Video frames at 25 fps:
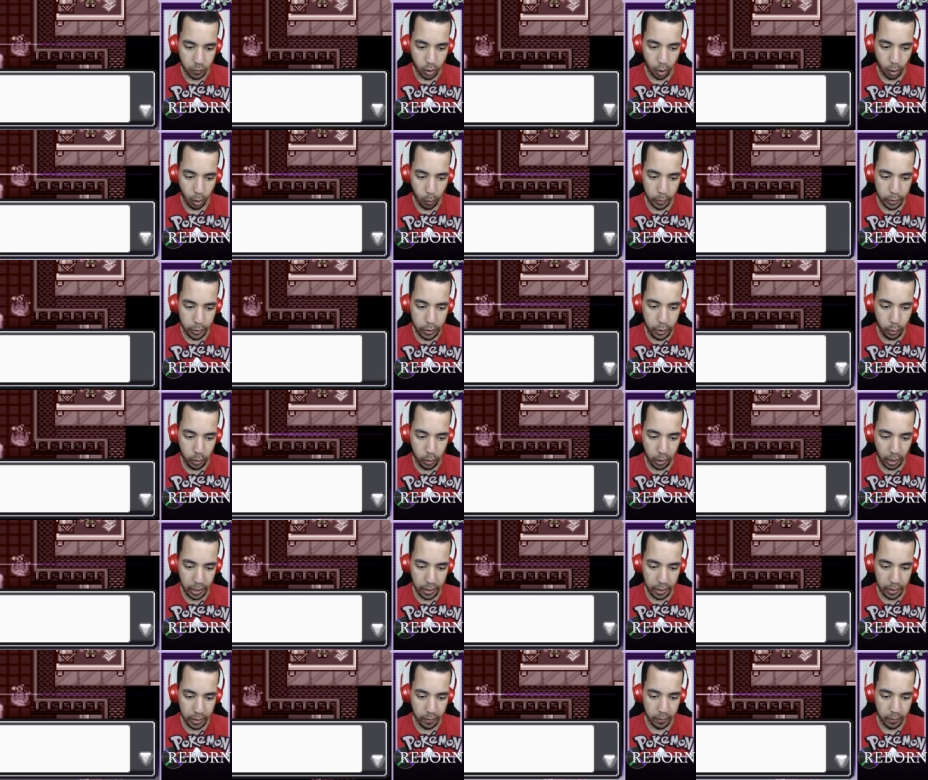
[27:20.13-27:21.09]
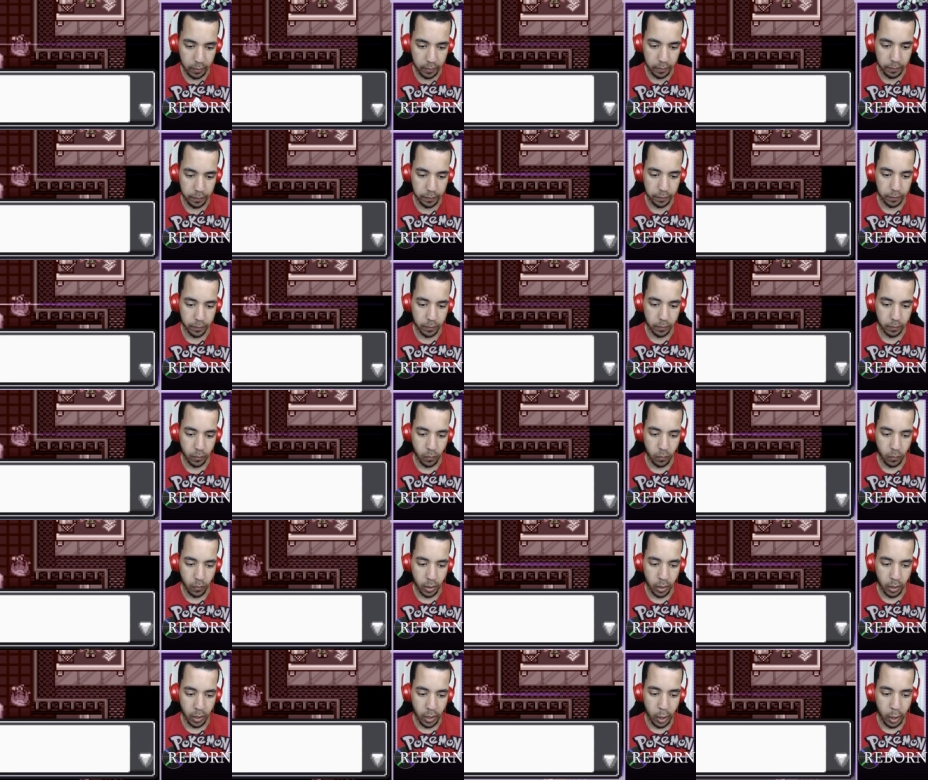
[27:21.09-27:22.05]
Are we too late?
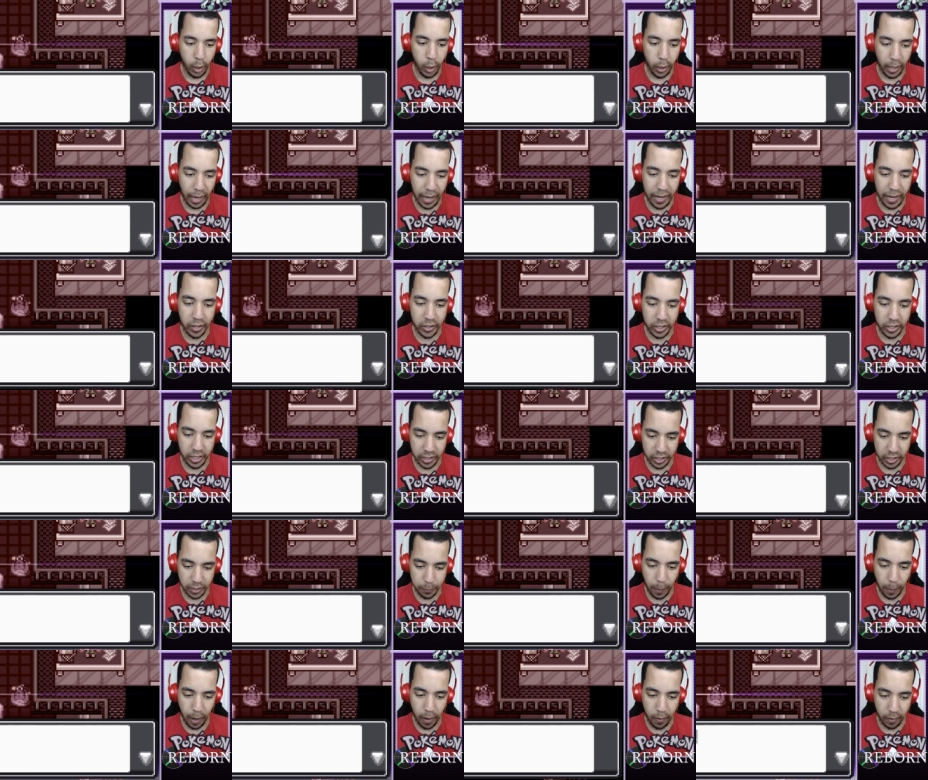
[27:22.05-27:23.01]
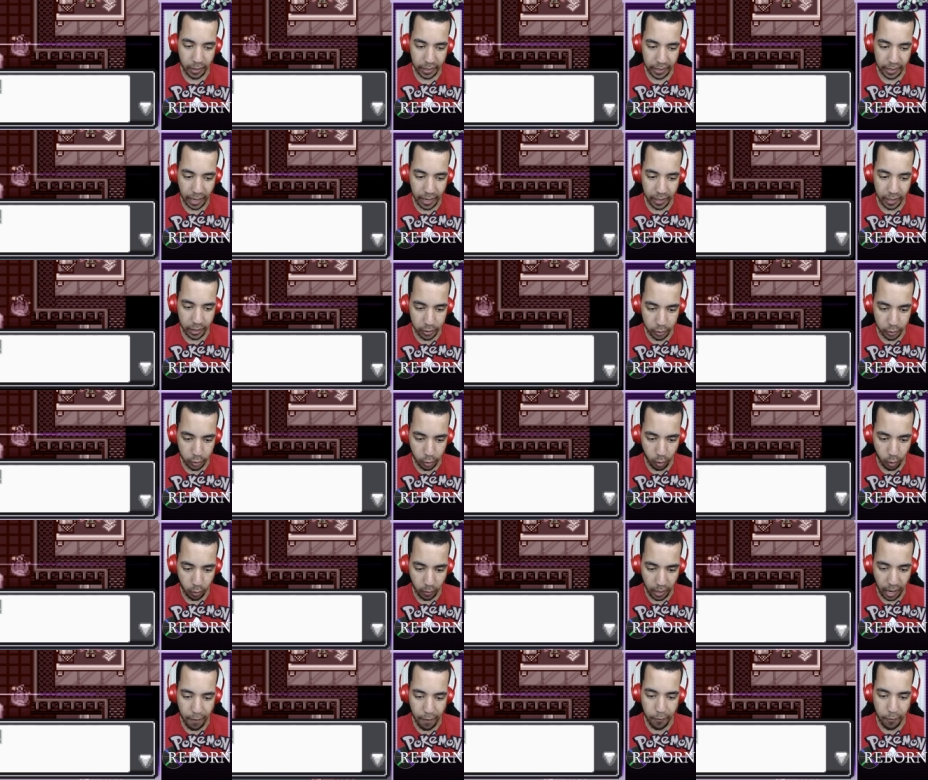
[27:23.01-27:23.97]
Her energy is spiraling out of
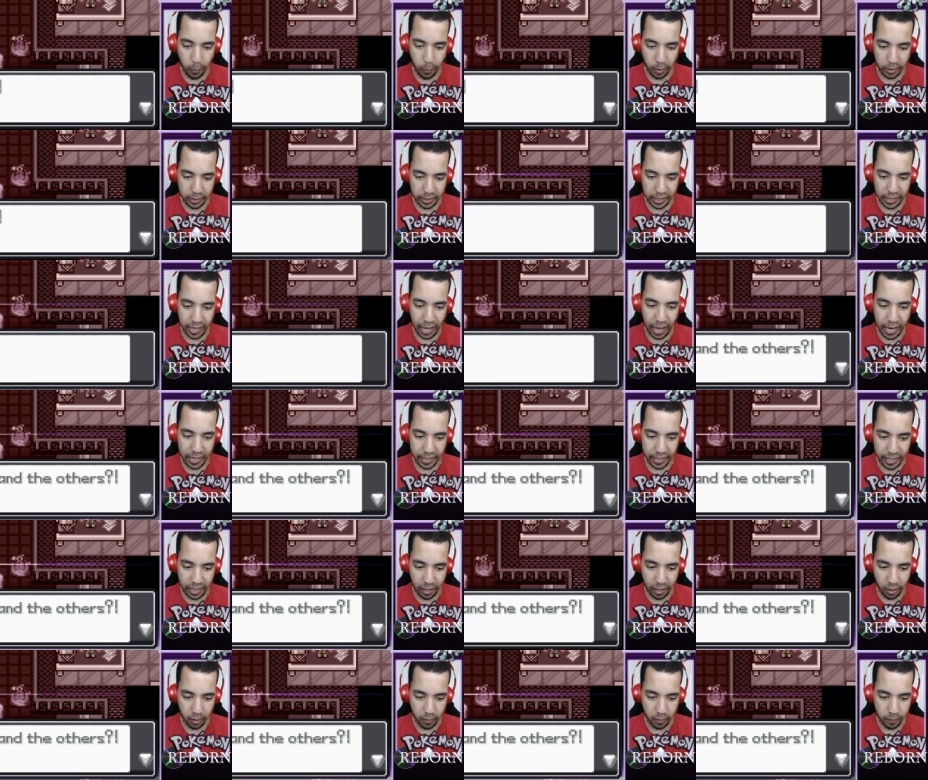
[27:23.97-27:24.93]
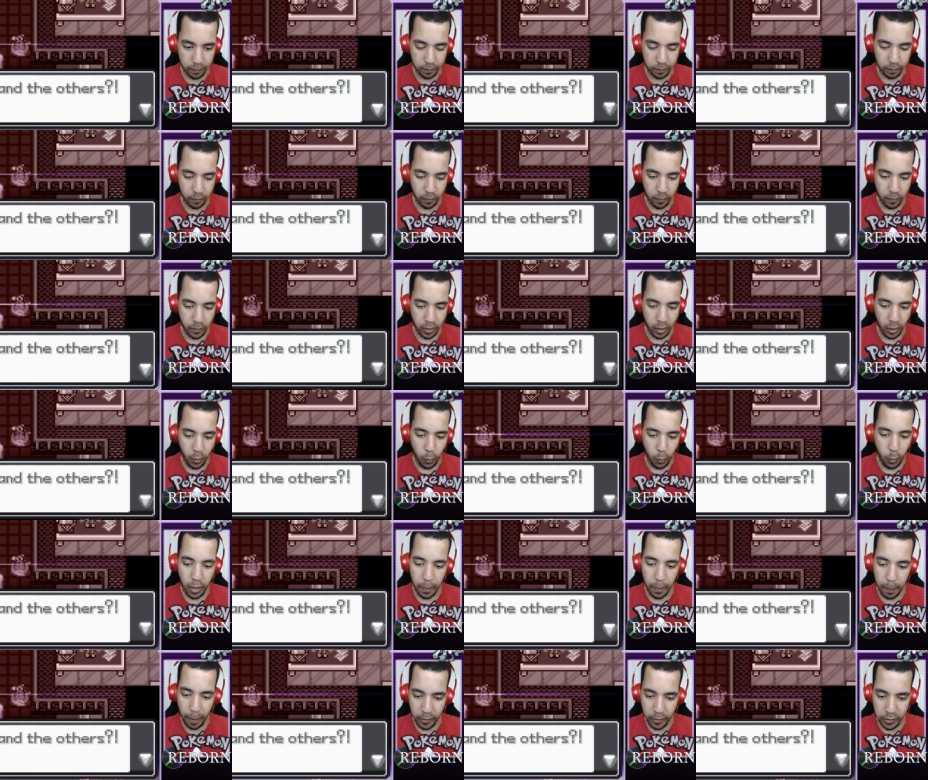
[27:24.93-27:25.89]
control. Everyone, get out of here!
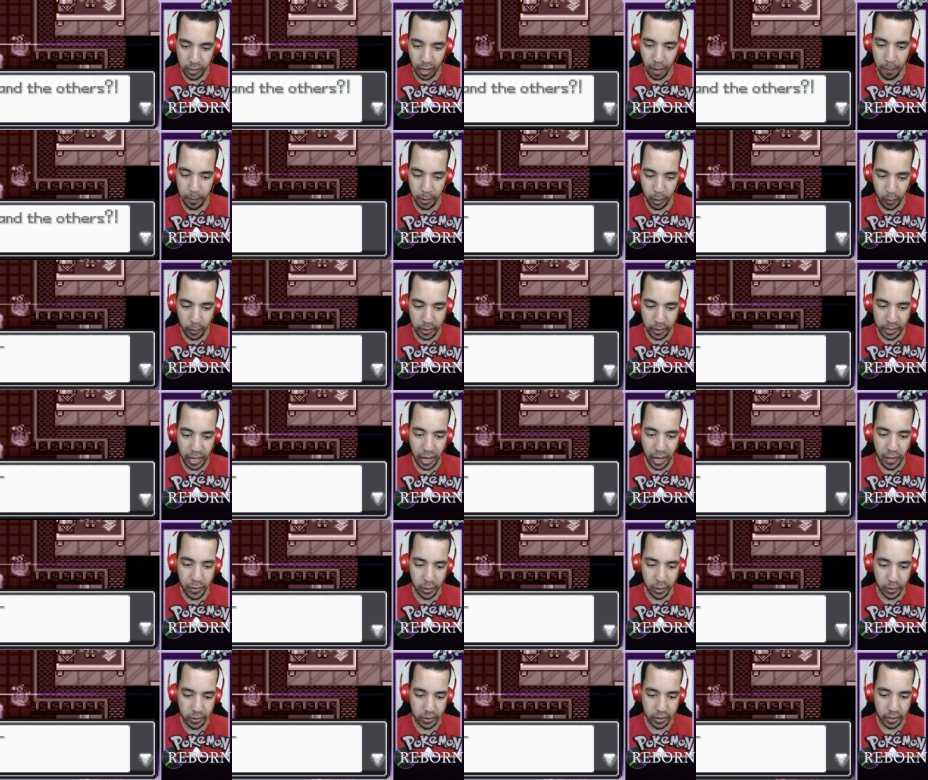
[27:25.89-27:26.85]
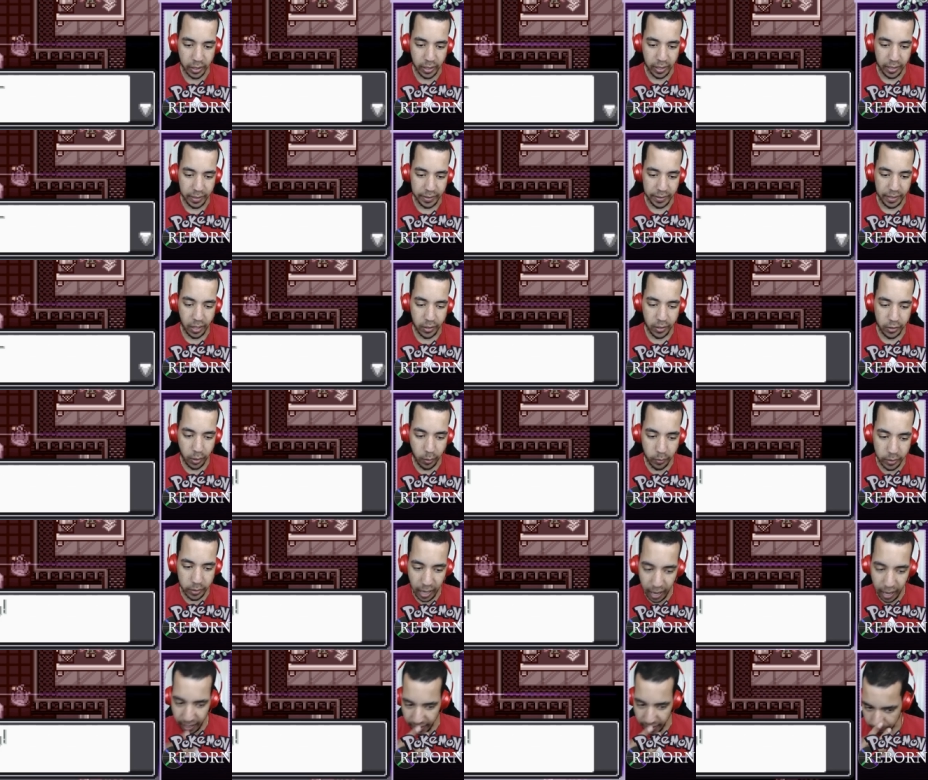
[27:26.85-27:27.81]
What about Domino and the others? There's no
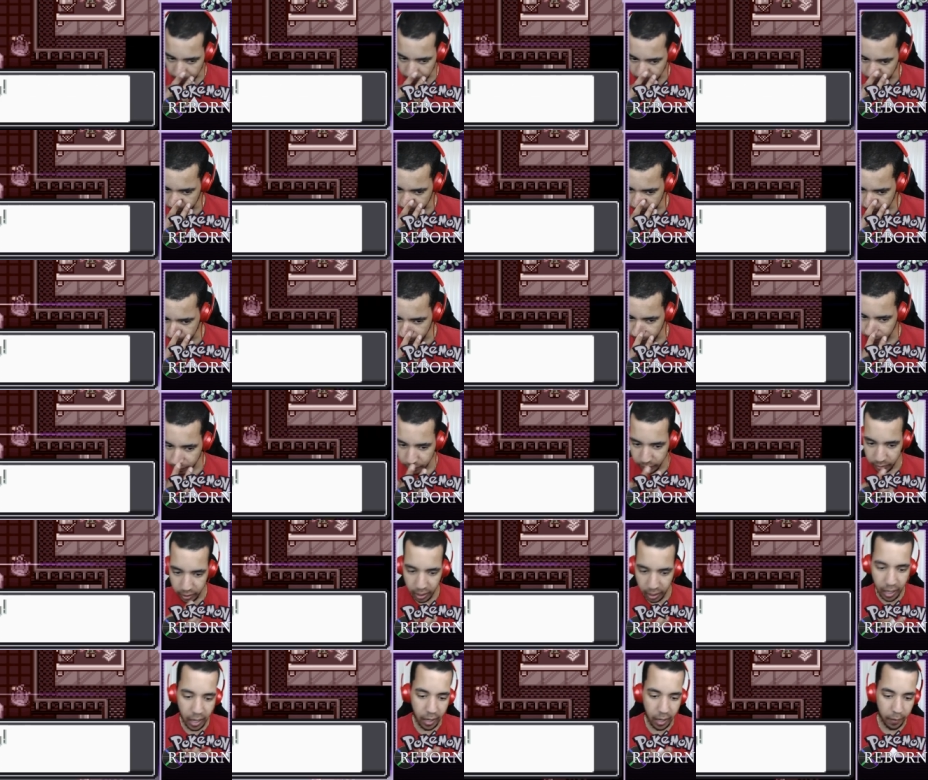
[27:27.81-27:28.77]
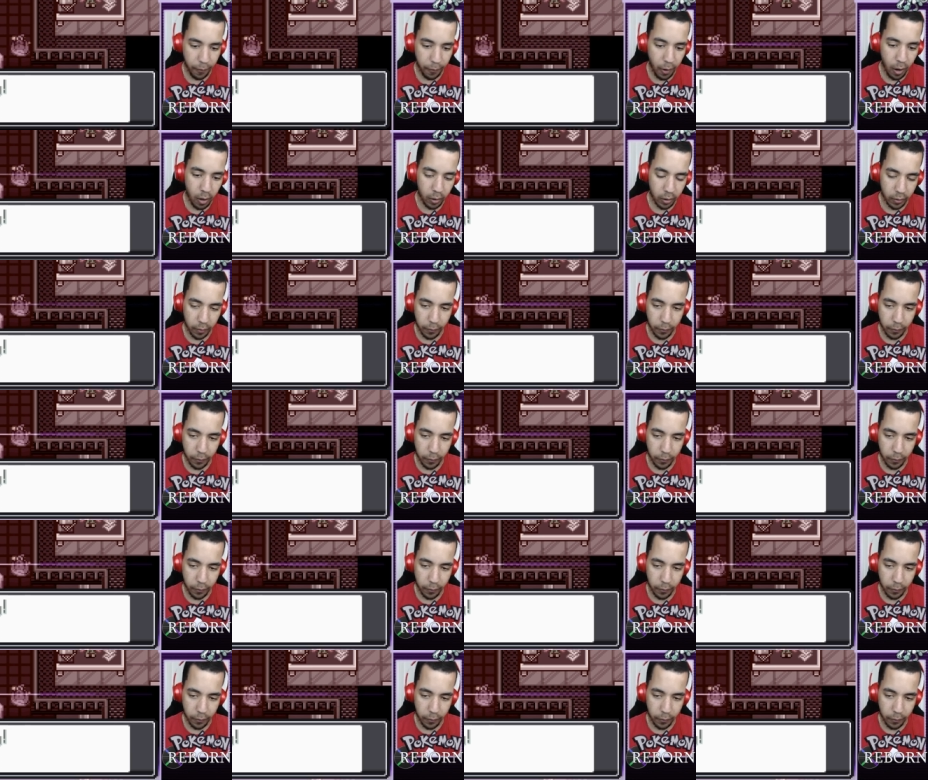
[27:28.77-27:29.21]
time! Ah, Vol